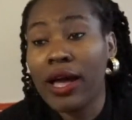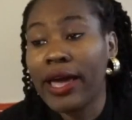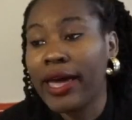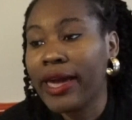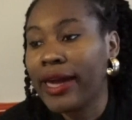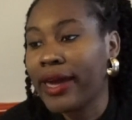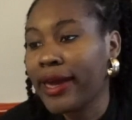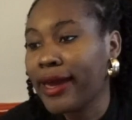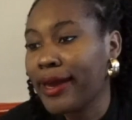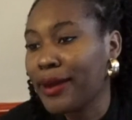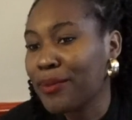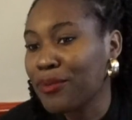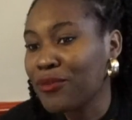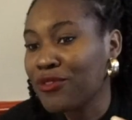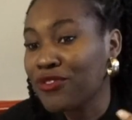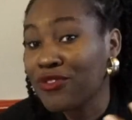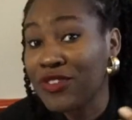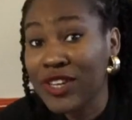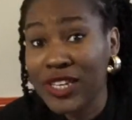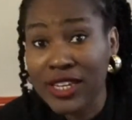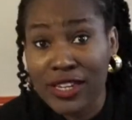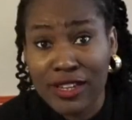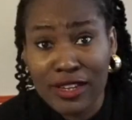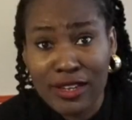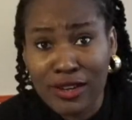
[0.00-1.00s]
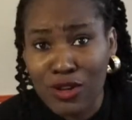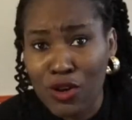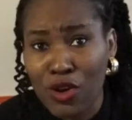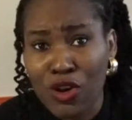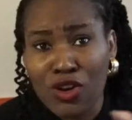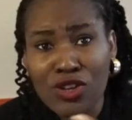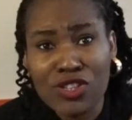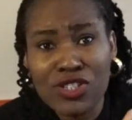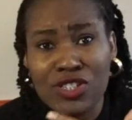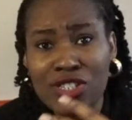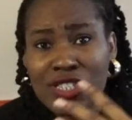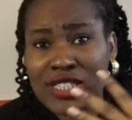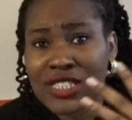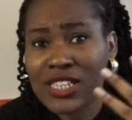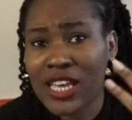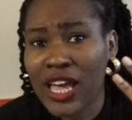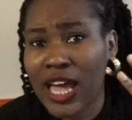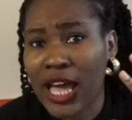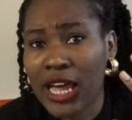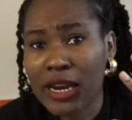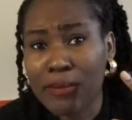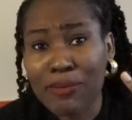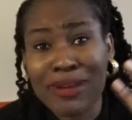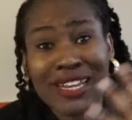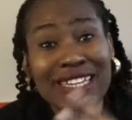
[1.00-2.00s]
feeding costs
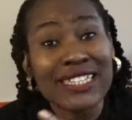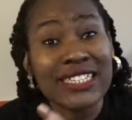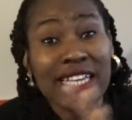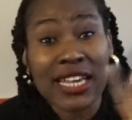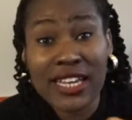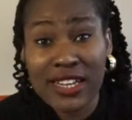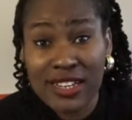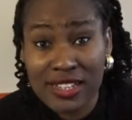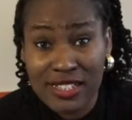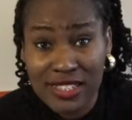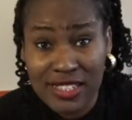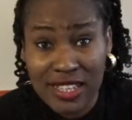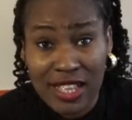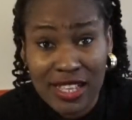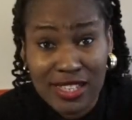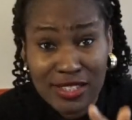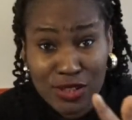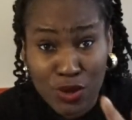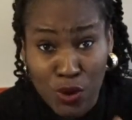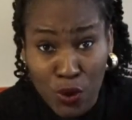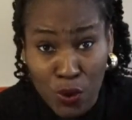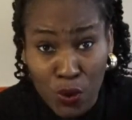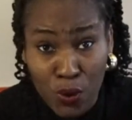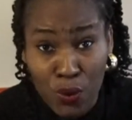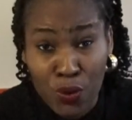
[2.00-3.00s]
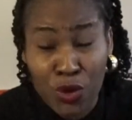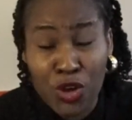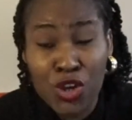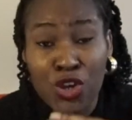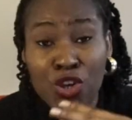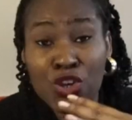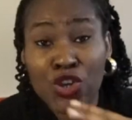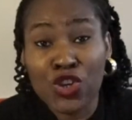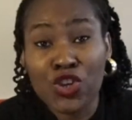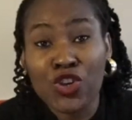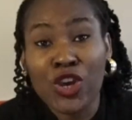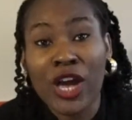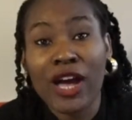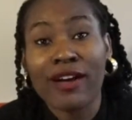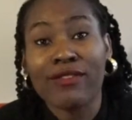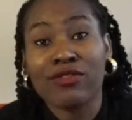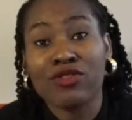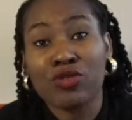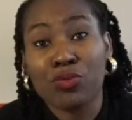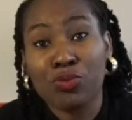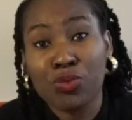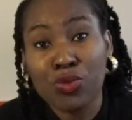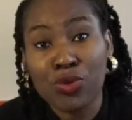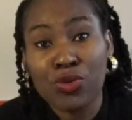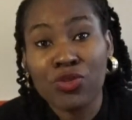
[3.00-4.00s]
and maintenance as a whole, you have
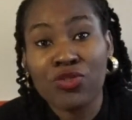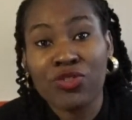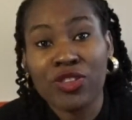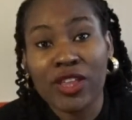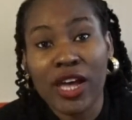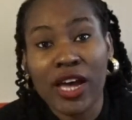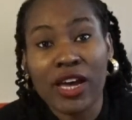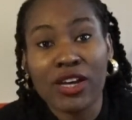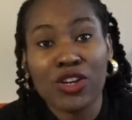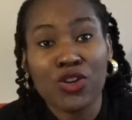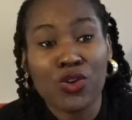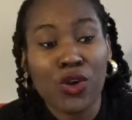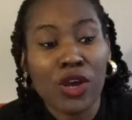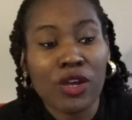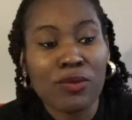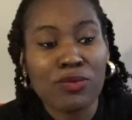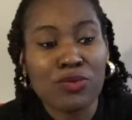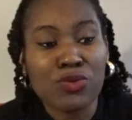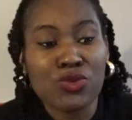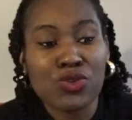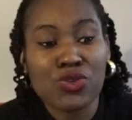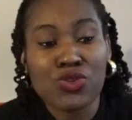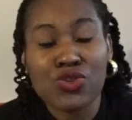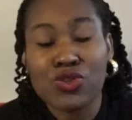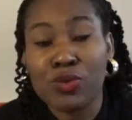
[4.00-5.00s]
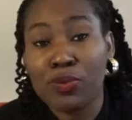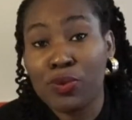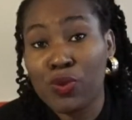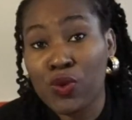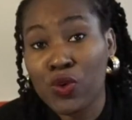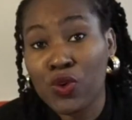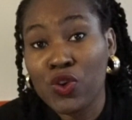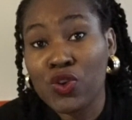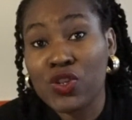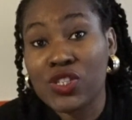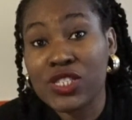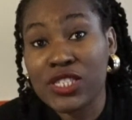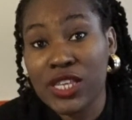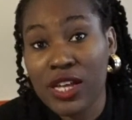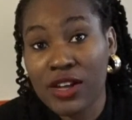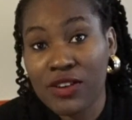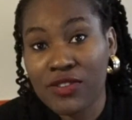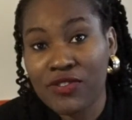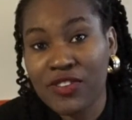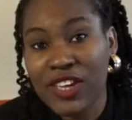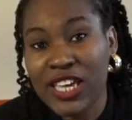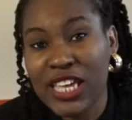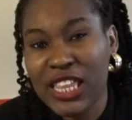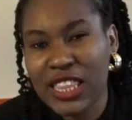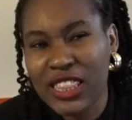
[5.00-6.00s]
to prove that you're able to support
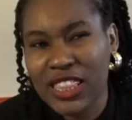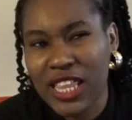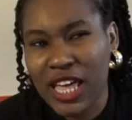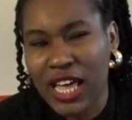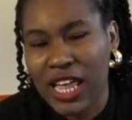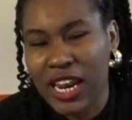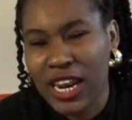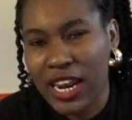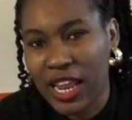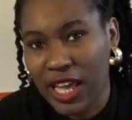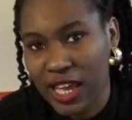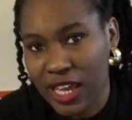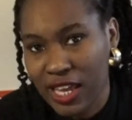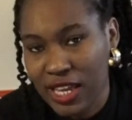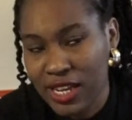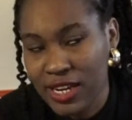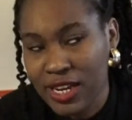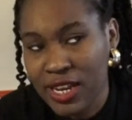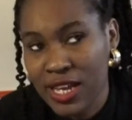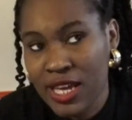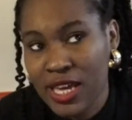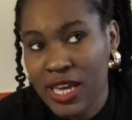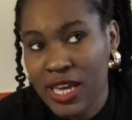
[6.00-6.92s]
yourself in that light